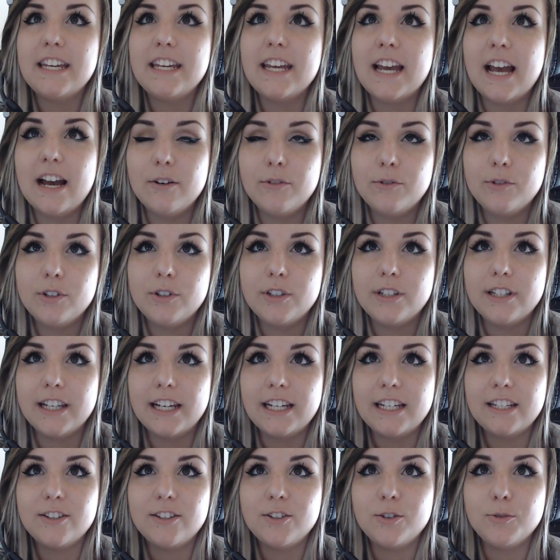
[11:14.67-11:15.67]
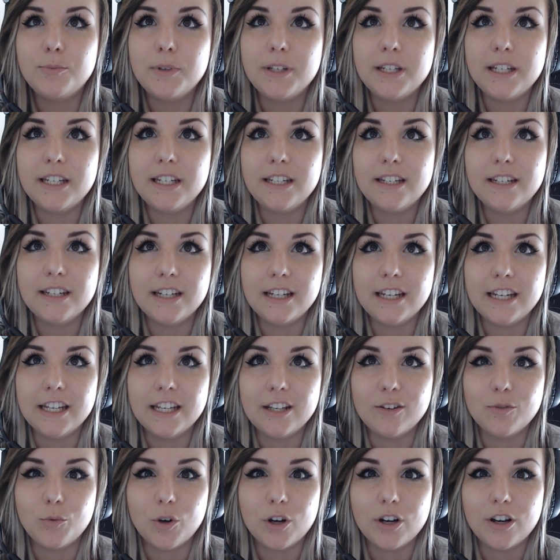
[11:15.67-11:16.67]
I would like to be
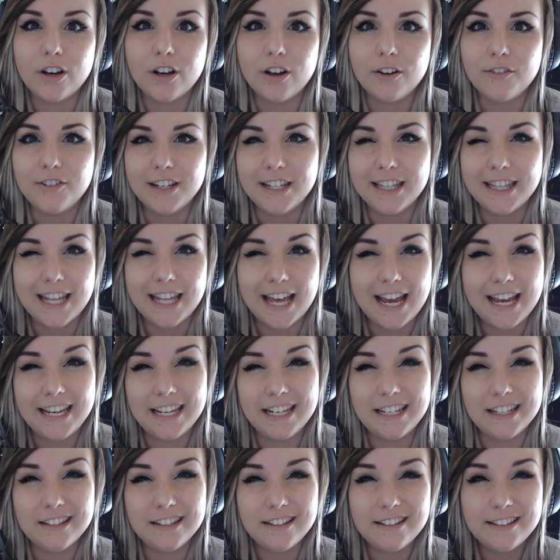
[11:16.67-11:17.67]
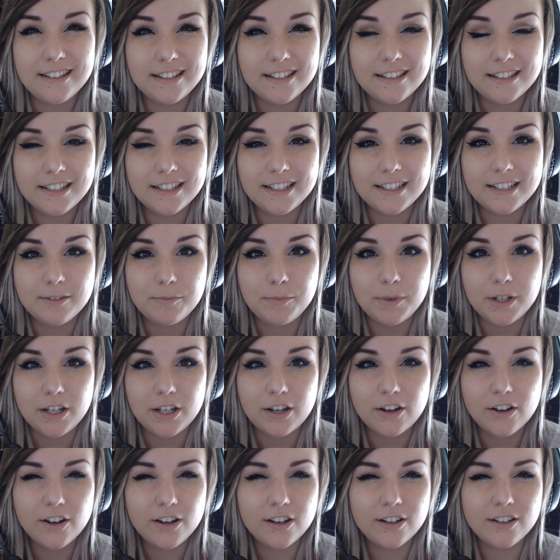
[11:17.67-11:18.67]
in one of the lions
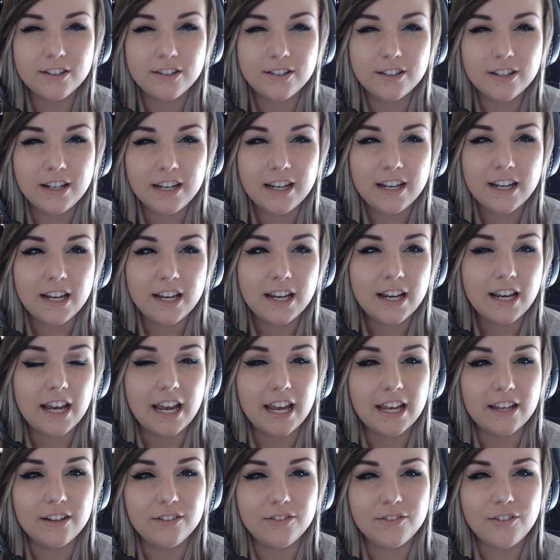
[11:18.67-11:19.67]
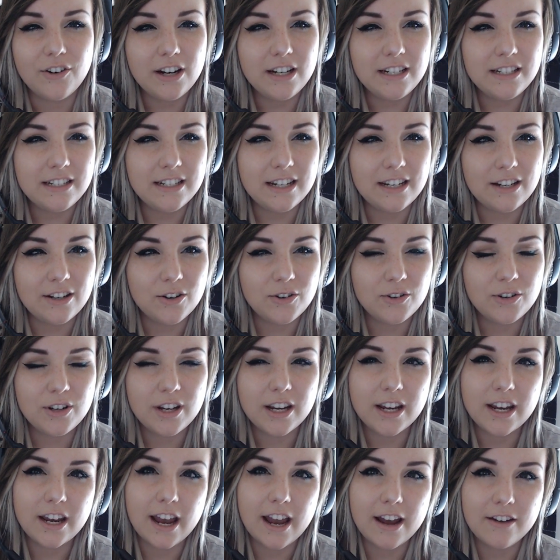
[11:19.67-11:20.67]
because as far as I know,
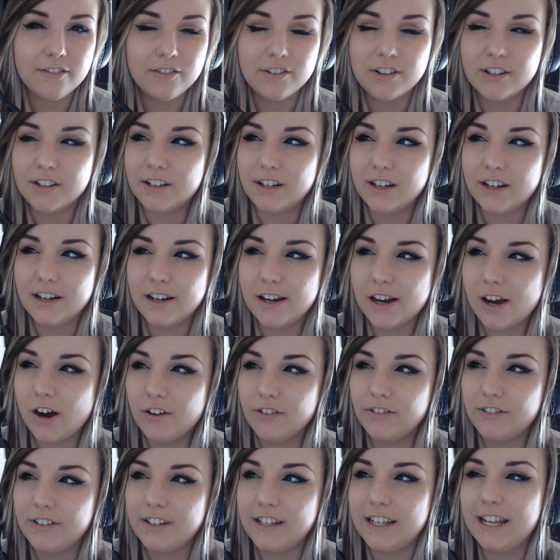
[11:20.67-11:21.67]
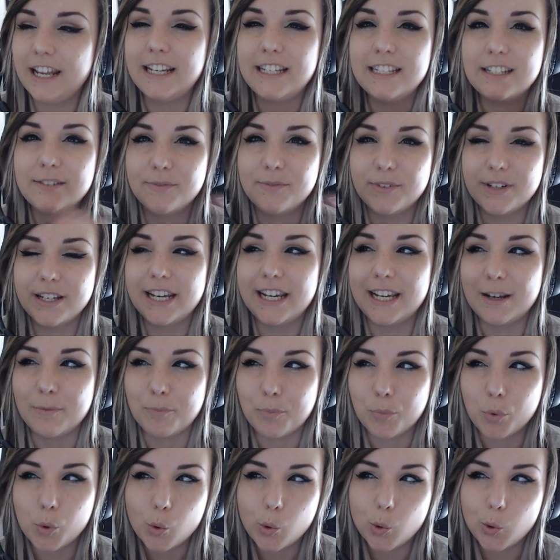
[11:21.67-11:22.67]
they have often like something like
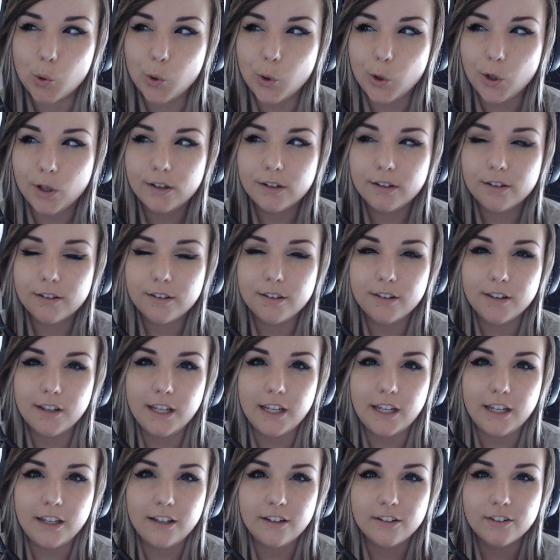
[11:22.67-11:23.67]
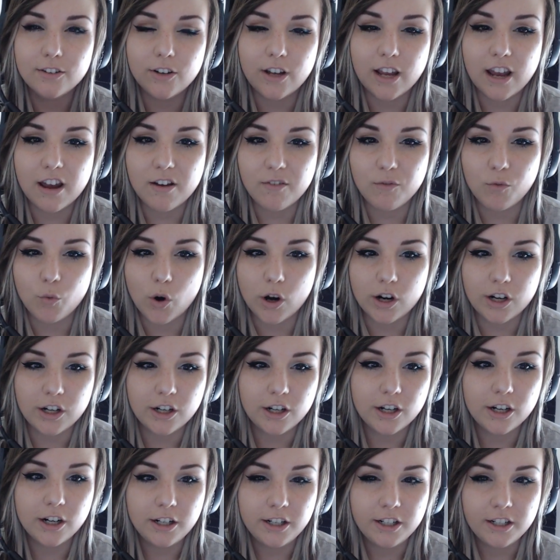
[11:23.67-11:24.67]
a pool thingy, so they have
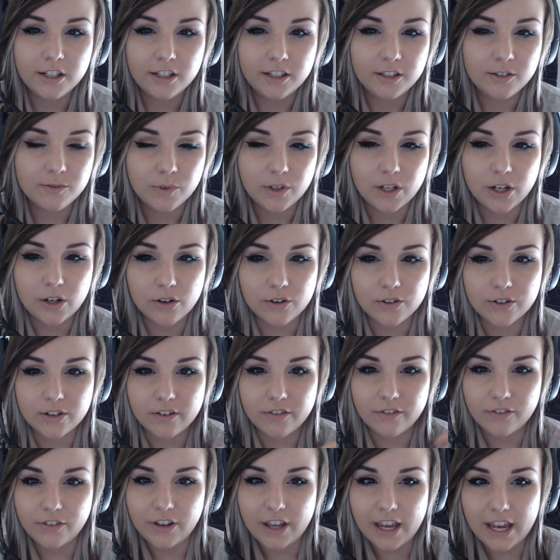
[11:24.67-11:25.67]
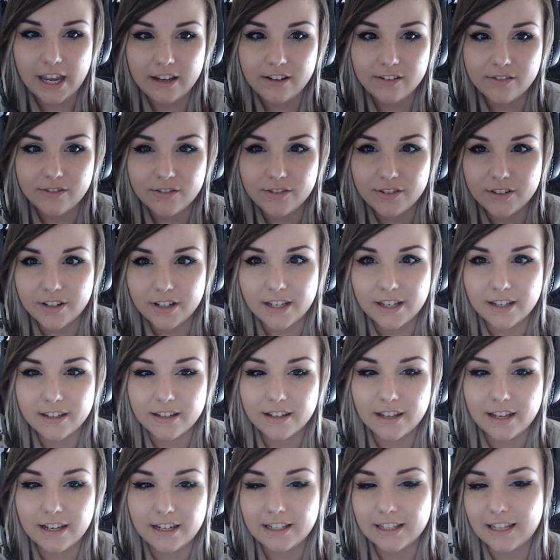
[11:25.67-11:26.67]
water. But they also have caves. They can
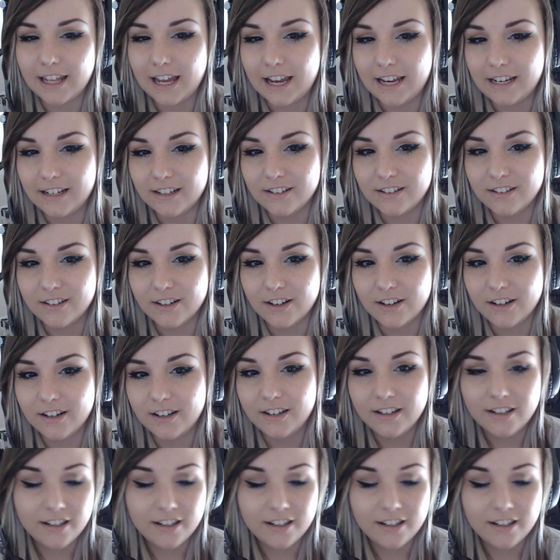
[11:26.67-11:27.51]
like lie in the sun.